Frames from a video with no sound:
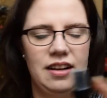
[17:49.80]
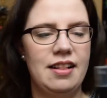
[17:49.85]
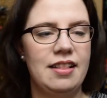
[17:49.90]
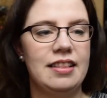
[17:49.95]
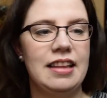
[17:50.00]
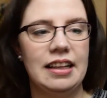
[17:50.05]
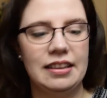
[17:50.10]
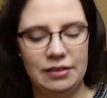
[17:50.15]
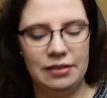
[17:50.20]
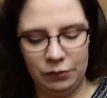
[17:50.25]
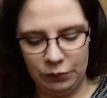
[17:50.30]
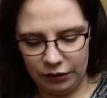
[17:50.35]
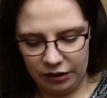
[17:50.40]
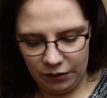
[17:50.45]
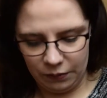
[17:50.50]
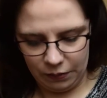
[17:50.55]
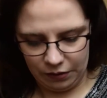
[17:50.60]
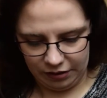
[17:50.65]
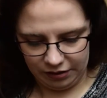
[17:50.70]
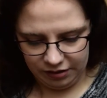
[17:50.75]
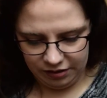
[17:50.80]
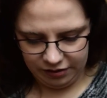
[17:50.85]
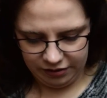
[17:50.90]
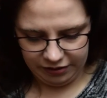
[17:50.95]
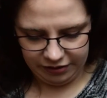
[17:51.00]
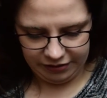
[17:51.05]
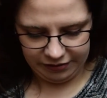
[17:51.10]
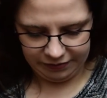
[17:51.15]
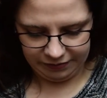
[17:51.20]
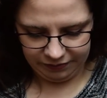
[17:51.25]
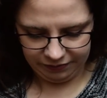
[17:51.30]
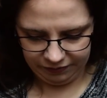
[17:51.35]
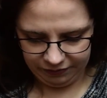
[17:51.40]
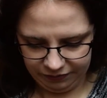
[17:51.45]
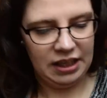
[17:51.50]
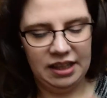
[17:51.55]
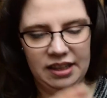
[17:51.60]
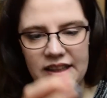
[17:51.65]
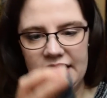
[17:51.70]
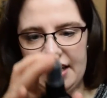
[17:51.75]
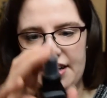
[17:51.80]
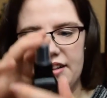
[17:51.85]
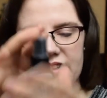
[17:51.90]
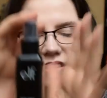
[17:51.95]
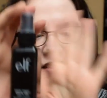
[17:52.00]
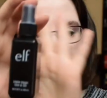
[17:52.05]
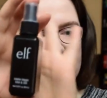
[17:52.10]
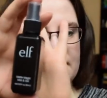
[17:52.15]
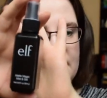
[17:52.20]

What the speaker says: That's what you want. And there it is